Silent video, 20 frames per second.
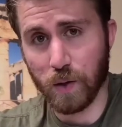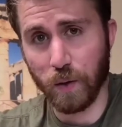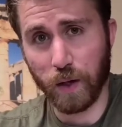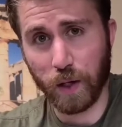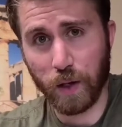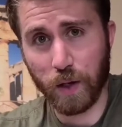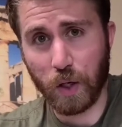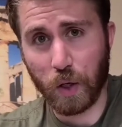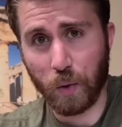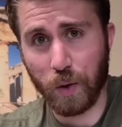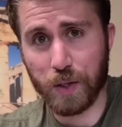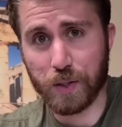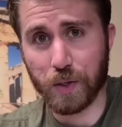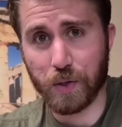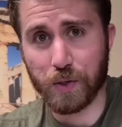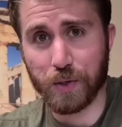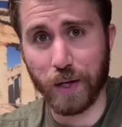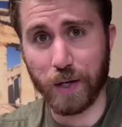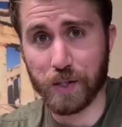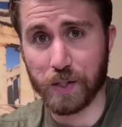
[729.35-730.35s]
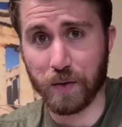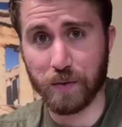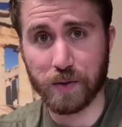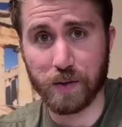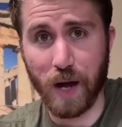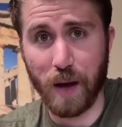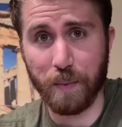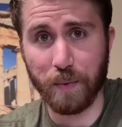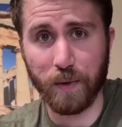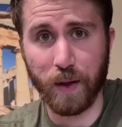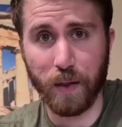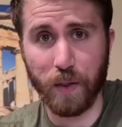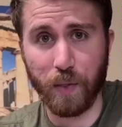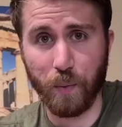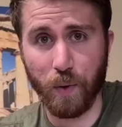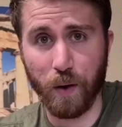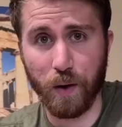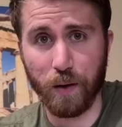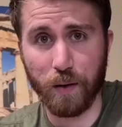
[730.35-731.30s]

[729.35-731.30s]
So that could increase your chances of stopping that